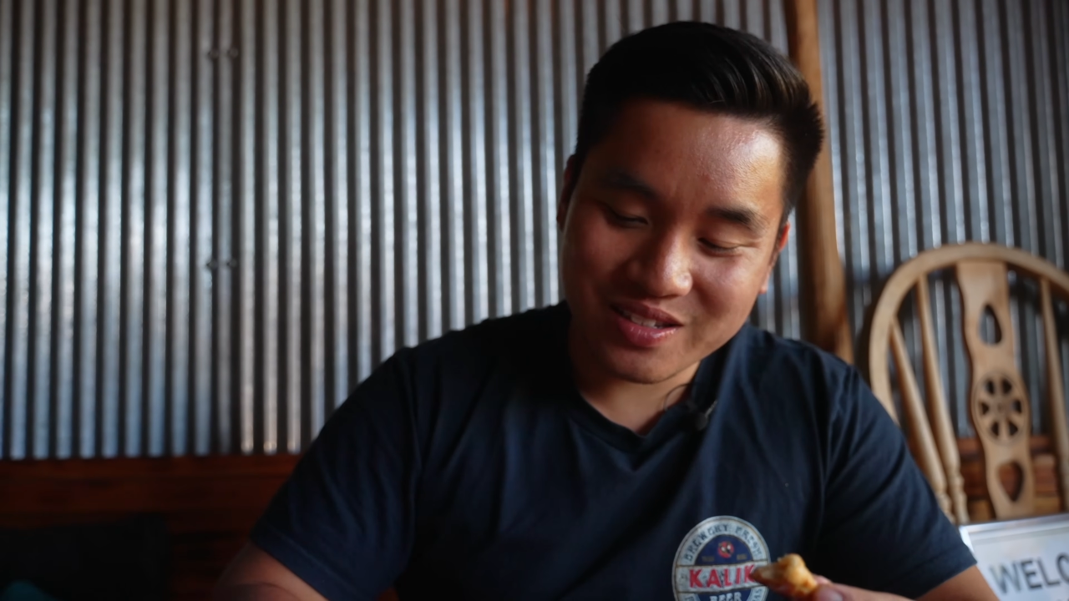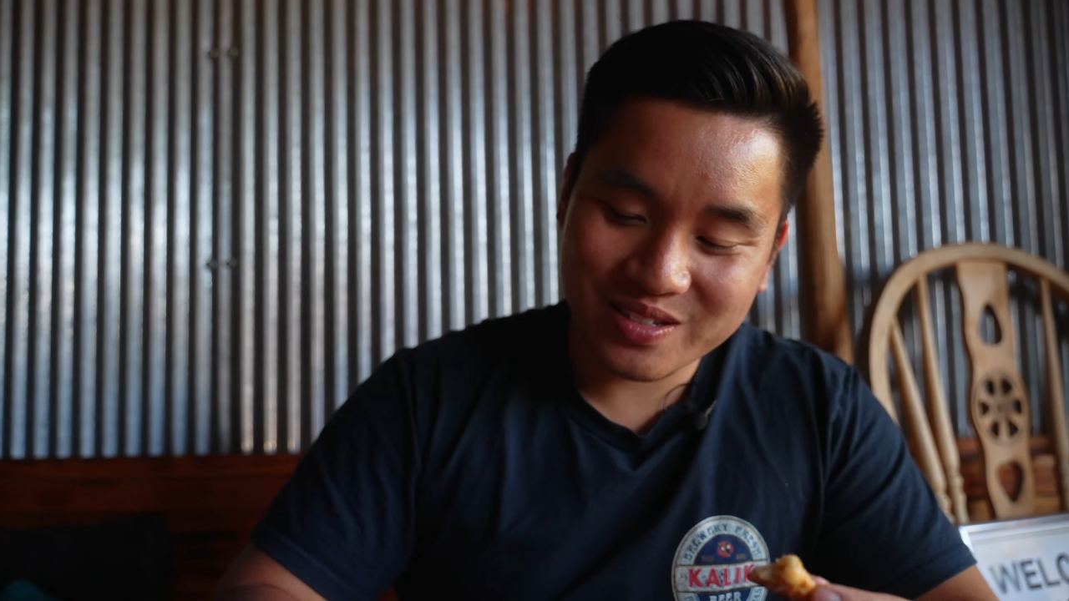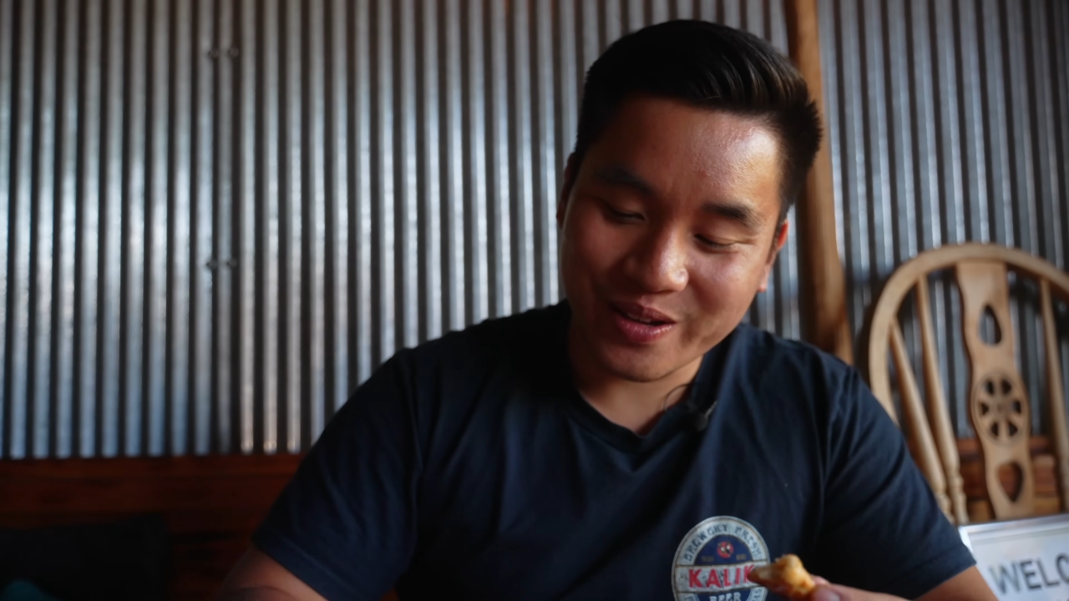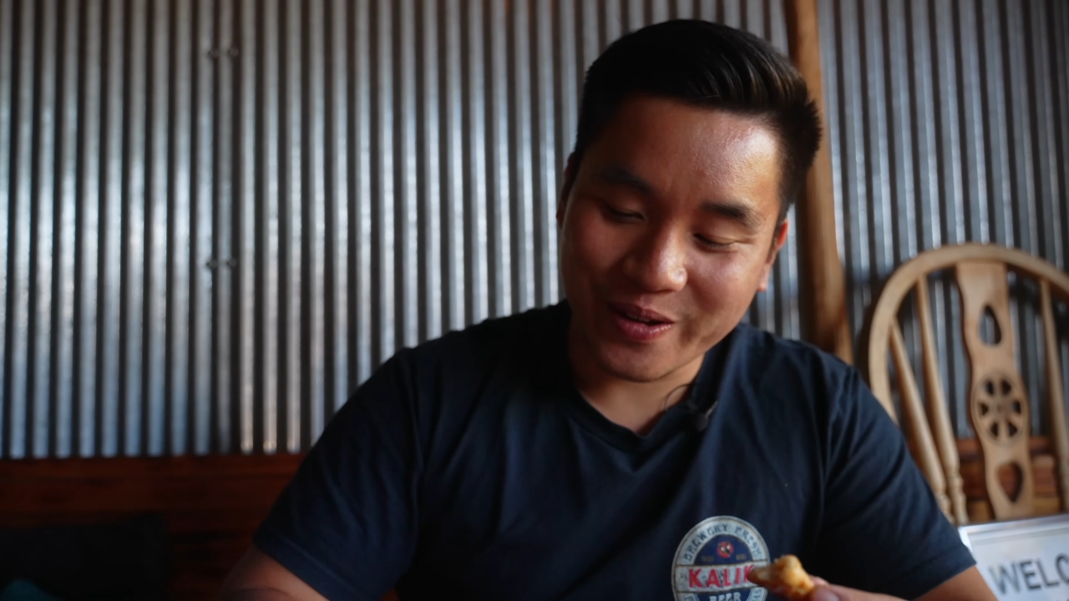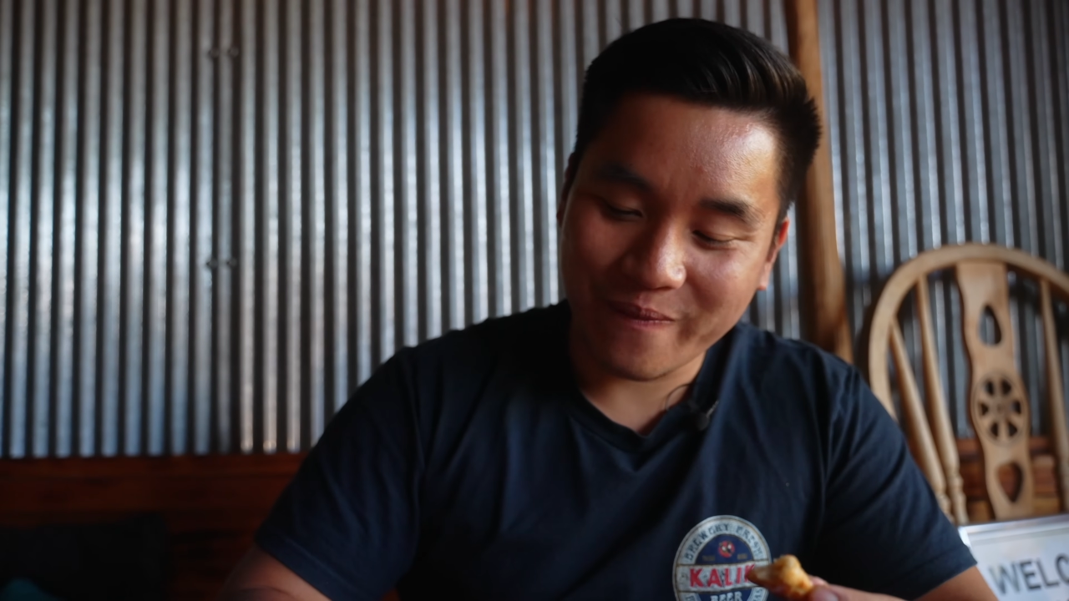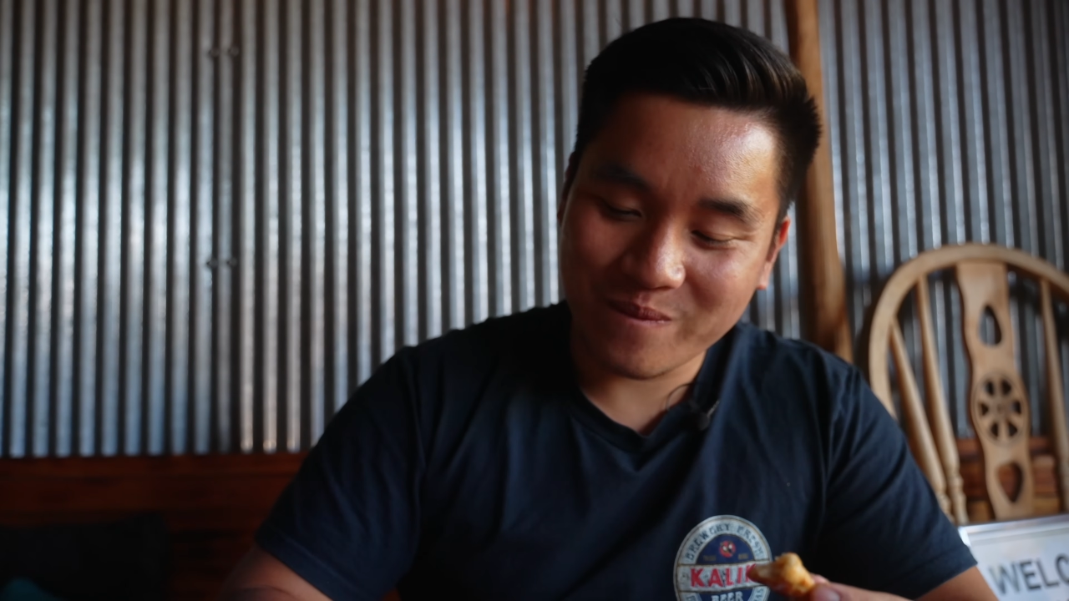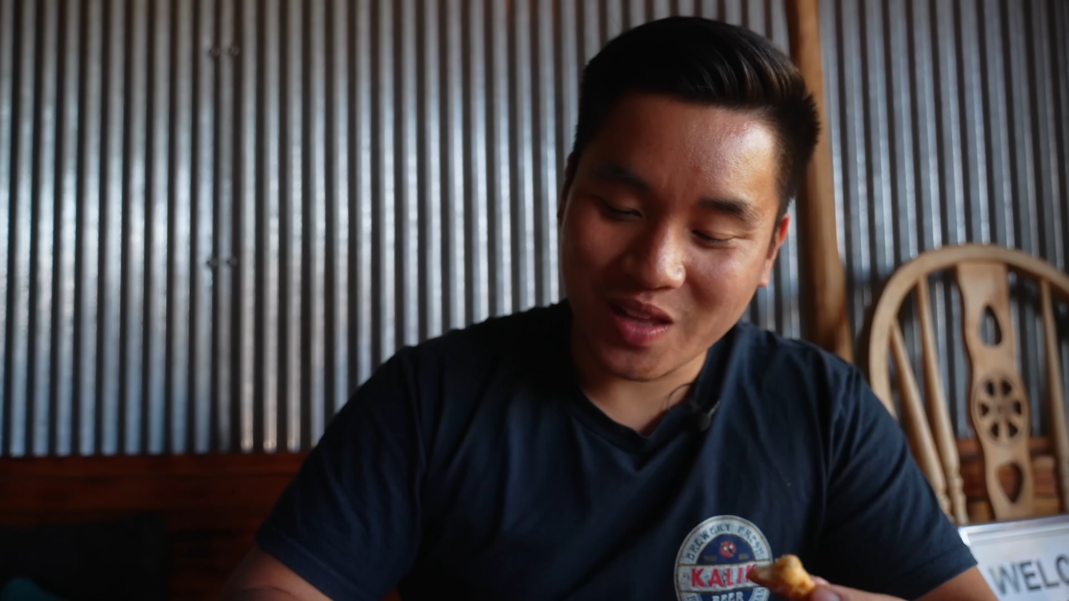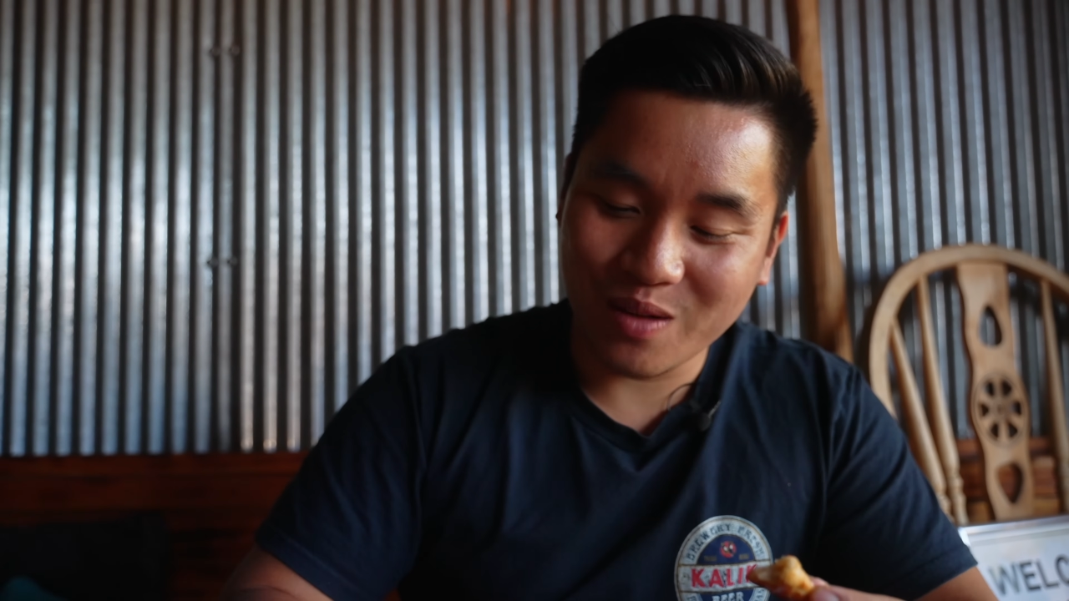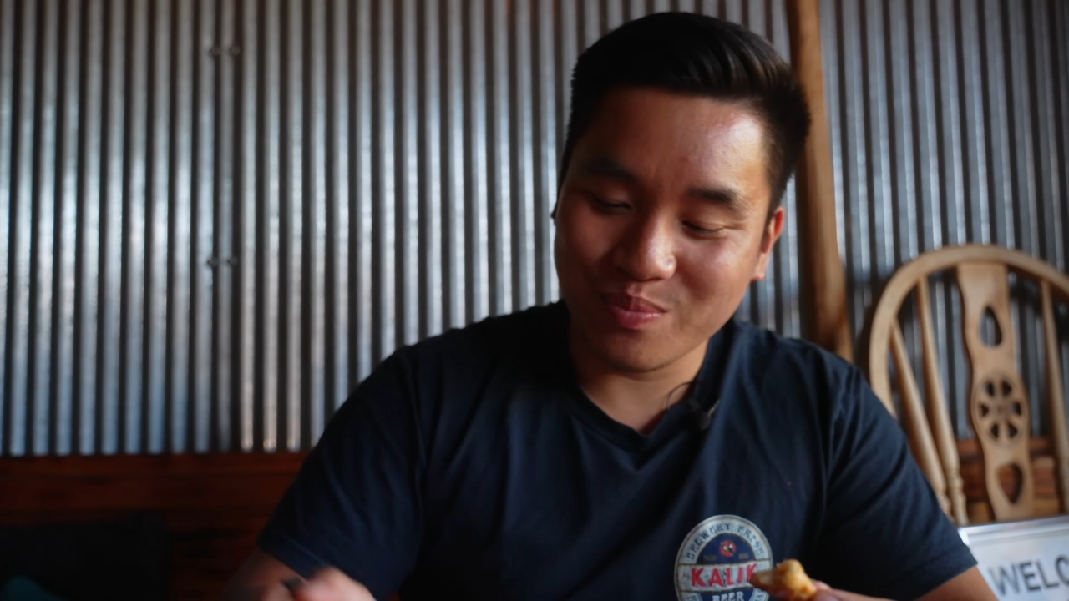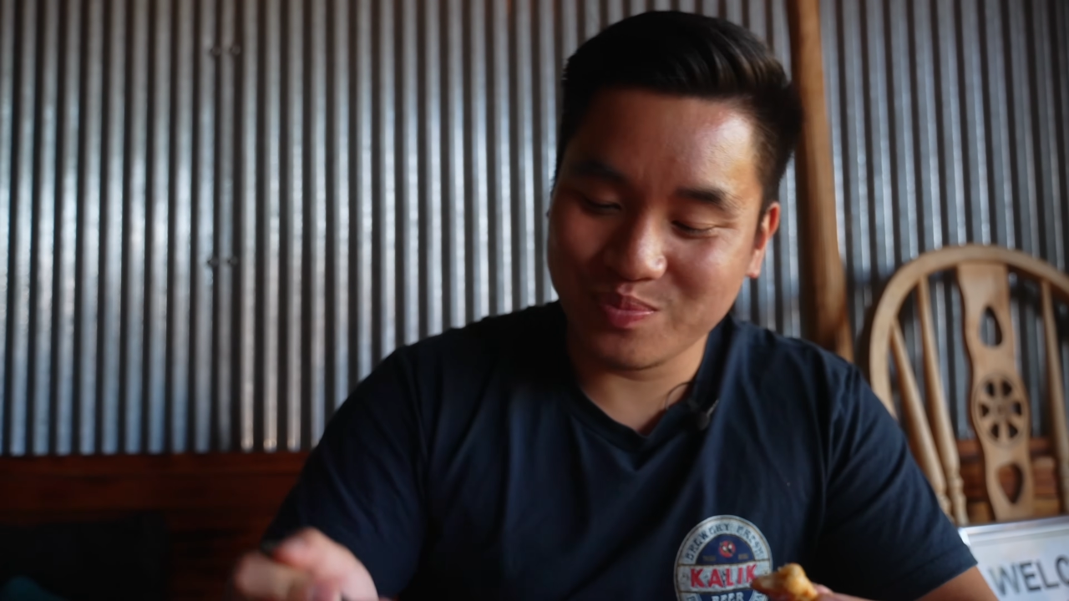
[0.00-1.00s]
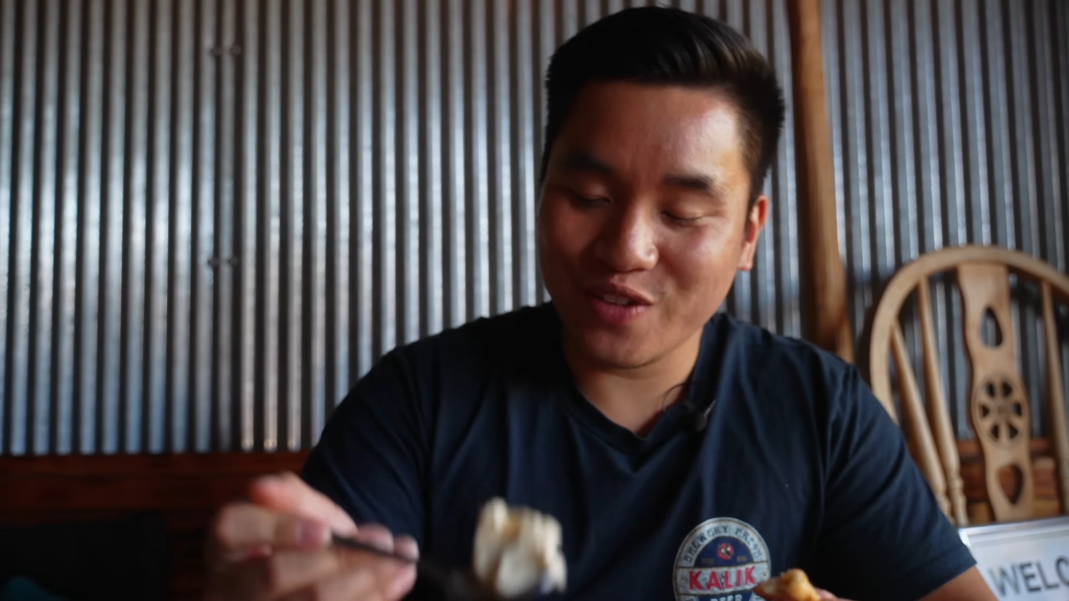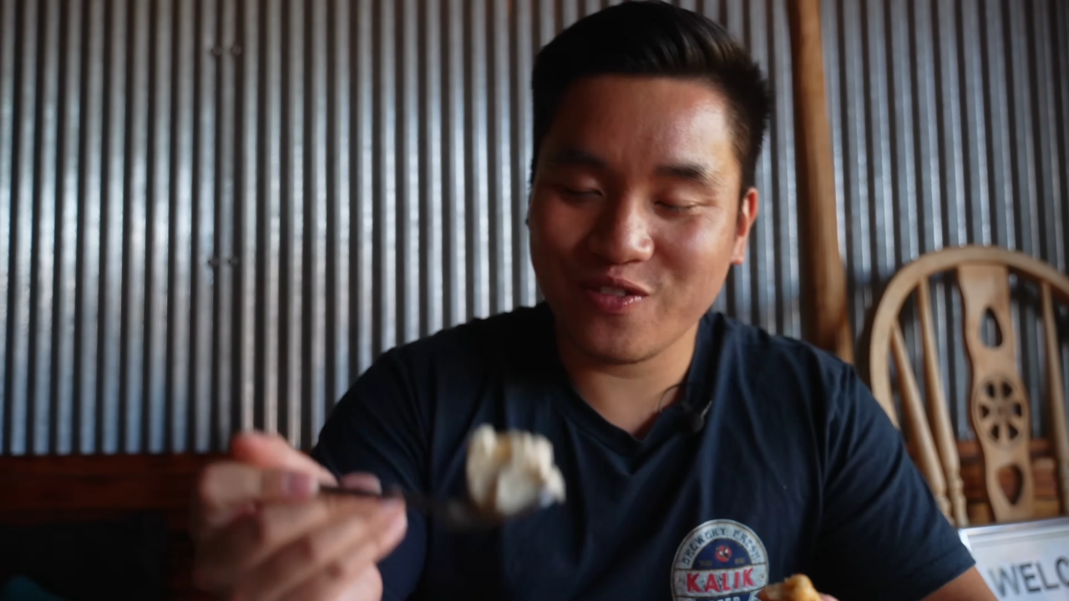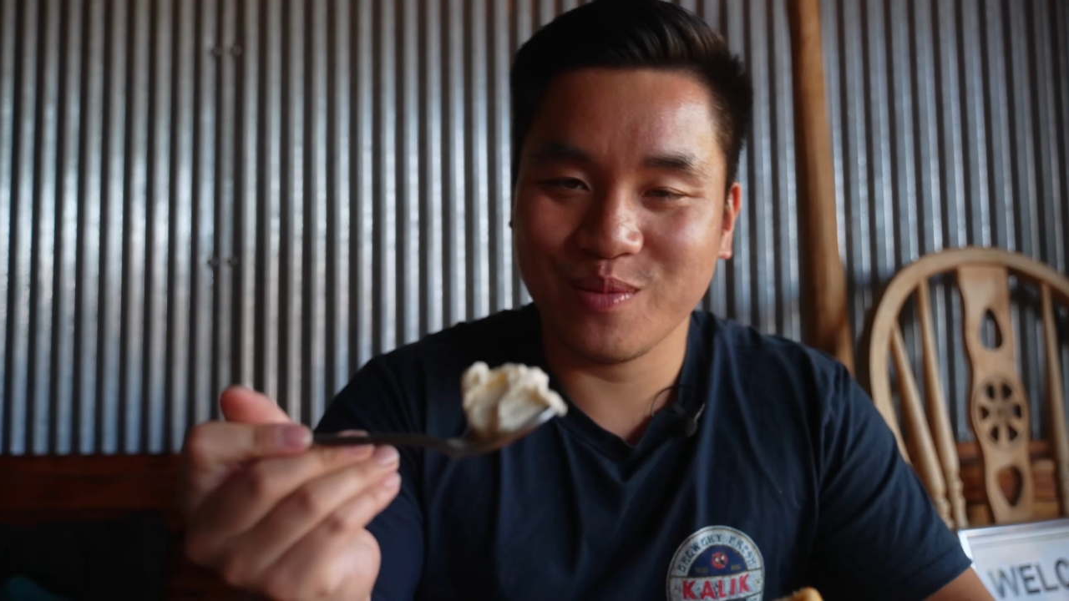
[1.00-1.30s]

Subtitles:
so I'm definitely